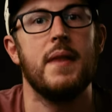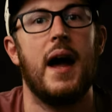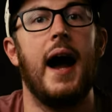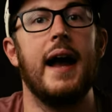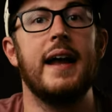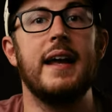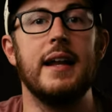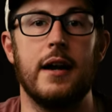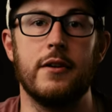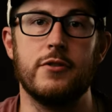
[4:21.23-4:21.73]

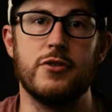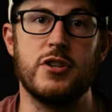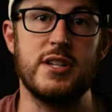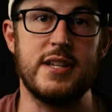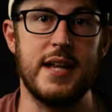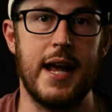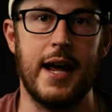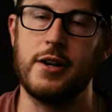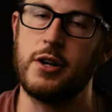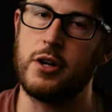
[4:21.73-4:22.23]
I can
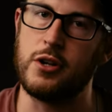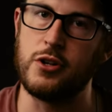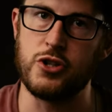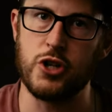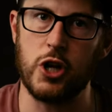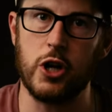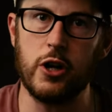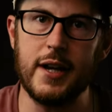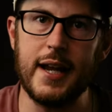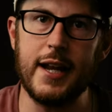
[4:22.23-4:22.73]
understand her
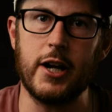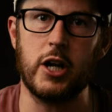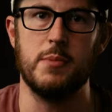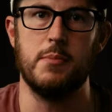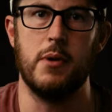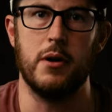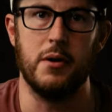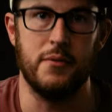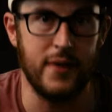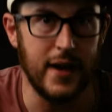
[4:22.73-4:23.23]
journey and her
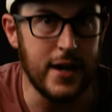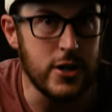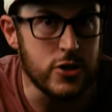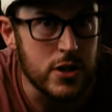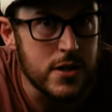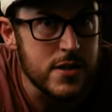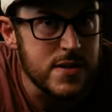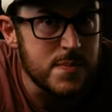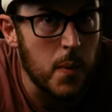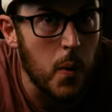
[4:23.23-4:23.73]

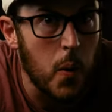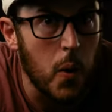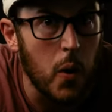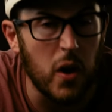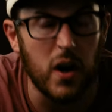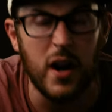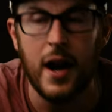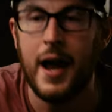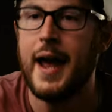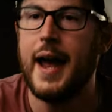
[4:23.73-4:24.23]
motivations
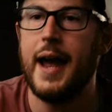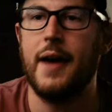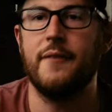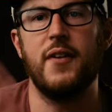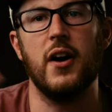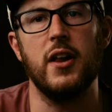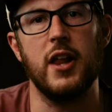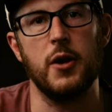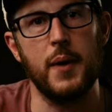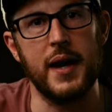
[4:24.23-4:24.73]
more. It
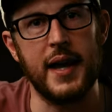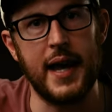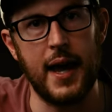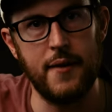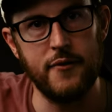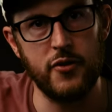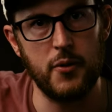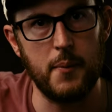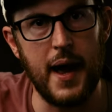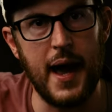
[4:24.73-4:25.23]
felt like we
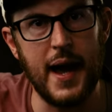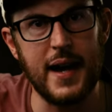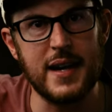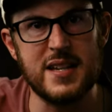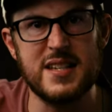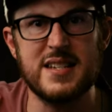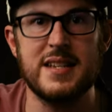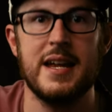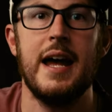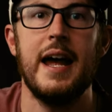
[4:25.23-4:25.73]
came from
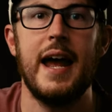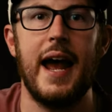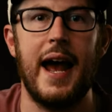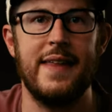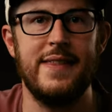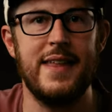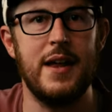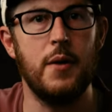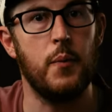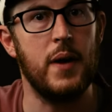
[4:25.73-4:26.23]
X,
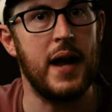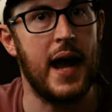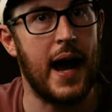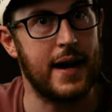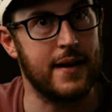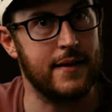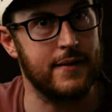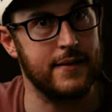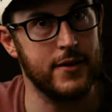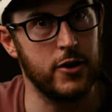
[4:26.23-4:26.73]
and then we
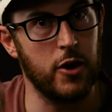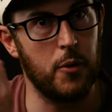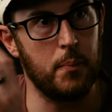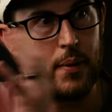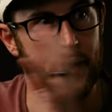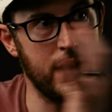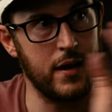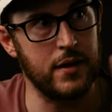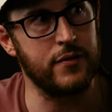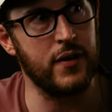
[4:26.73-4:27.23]
had a little
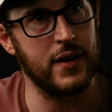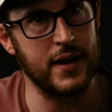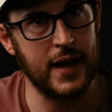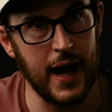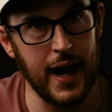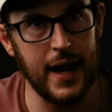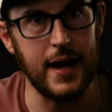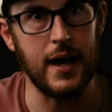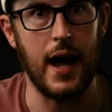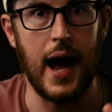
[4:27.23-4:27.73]
bit of
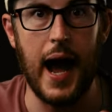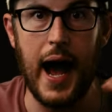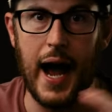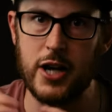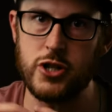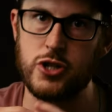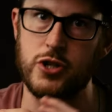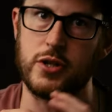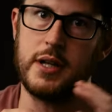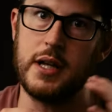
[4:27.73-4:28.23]
hey,
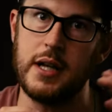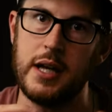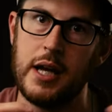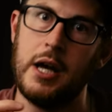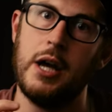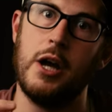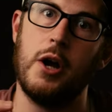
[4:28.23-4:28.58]
actually,